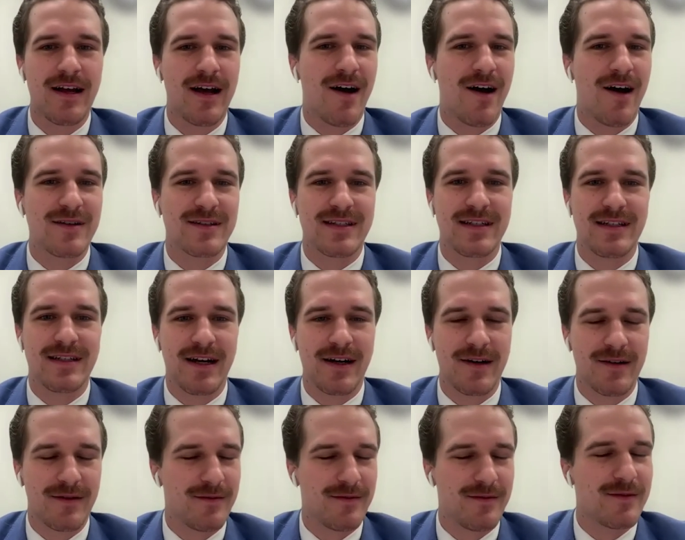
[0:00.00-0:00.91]
Obviously,
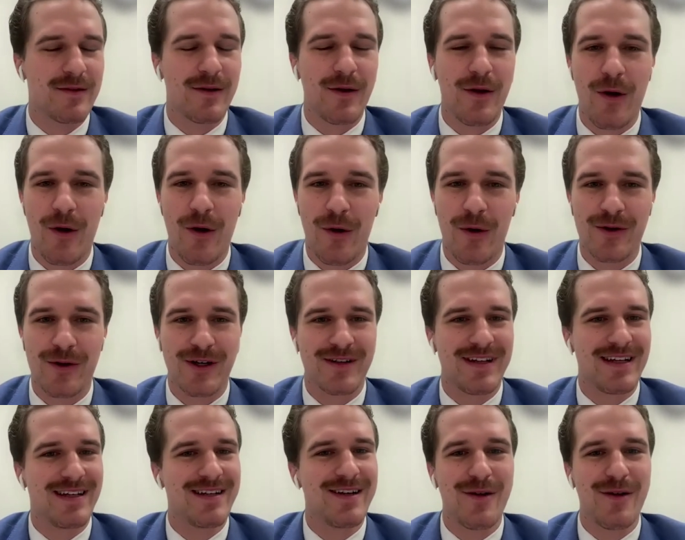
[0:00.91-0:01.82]
they're older
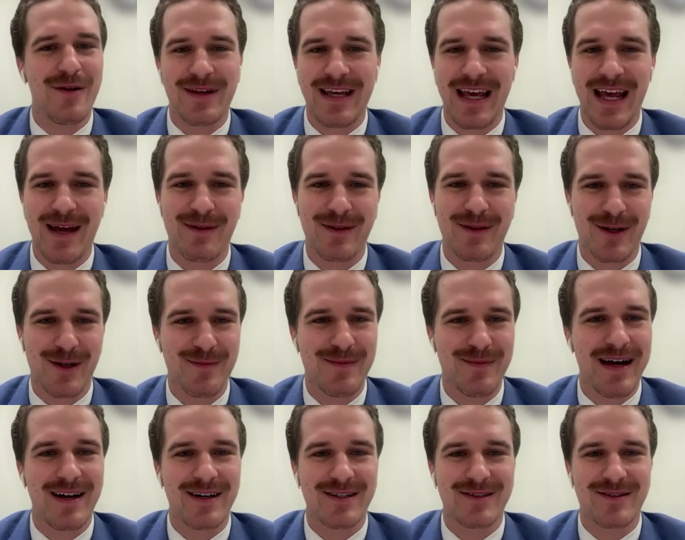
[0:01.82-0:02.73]
and they know the game a little
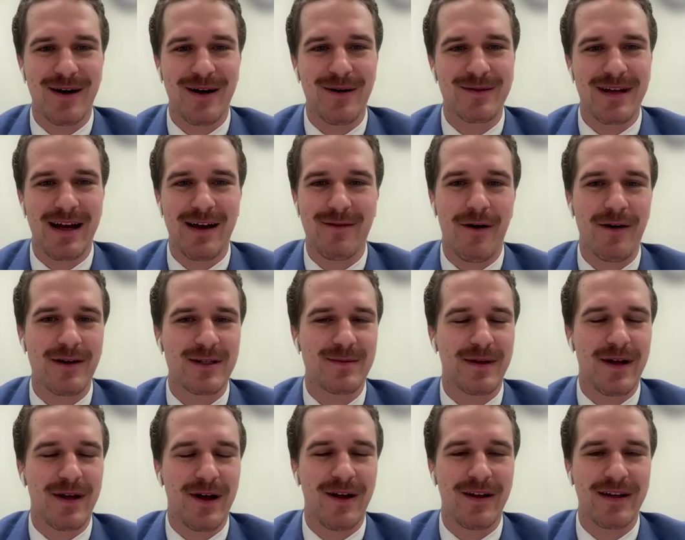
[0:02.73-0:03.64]
better. So I've always
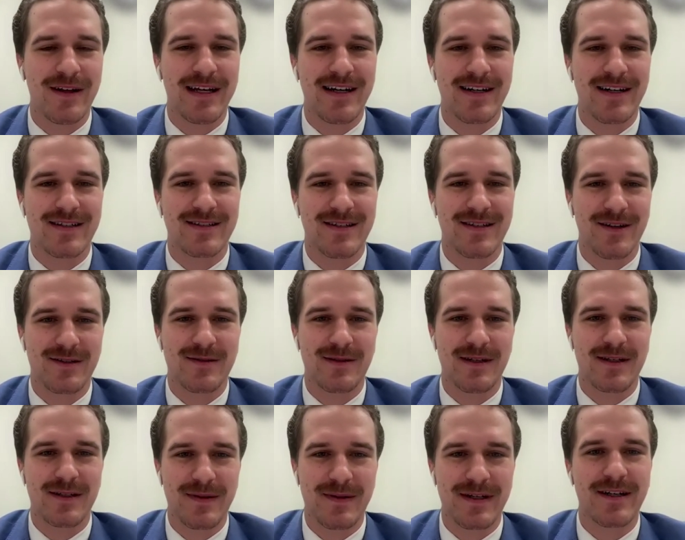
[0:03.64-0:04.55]
been all ears. So
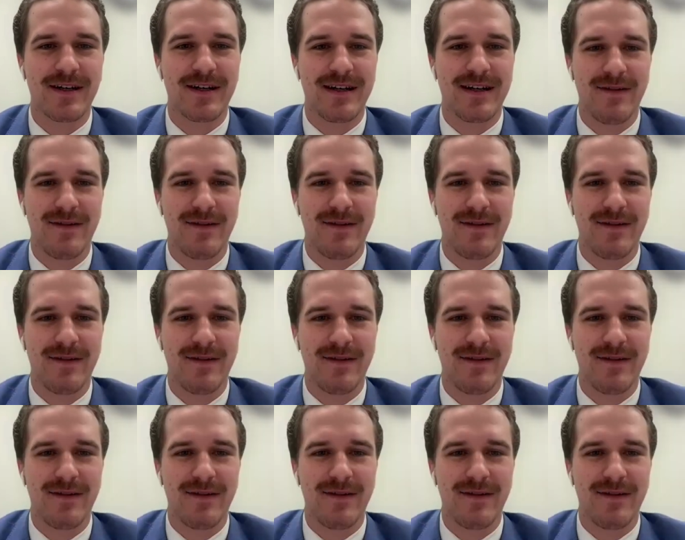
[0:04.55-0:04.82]
it's been good